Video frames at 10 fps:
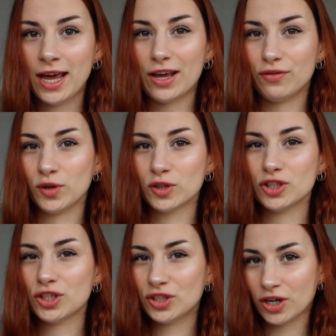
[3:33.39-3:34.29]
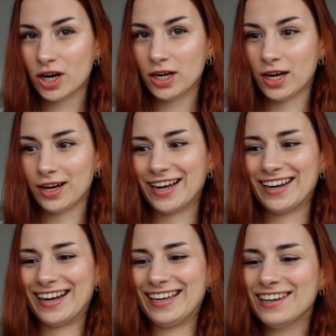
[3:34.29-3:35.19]
If you're just starting,
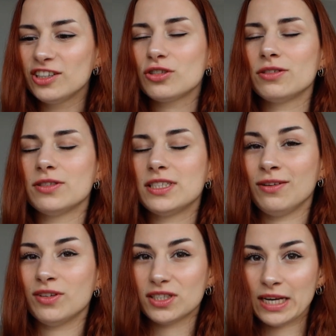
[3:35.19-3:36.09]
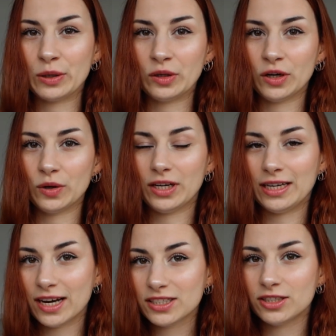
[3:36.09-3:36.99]
and I literally received this download
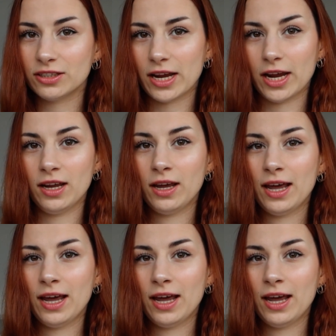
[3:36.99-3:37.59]
yesterday,